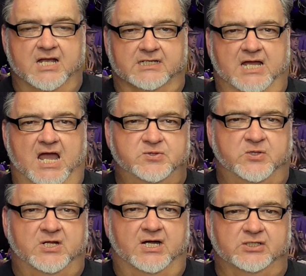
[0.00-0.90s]
The
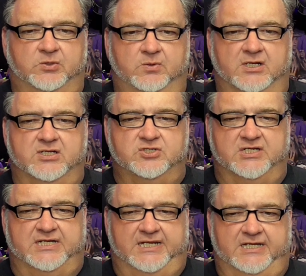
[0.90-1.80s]
Athlon 200
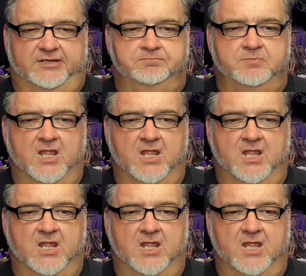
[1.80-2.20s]
GE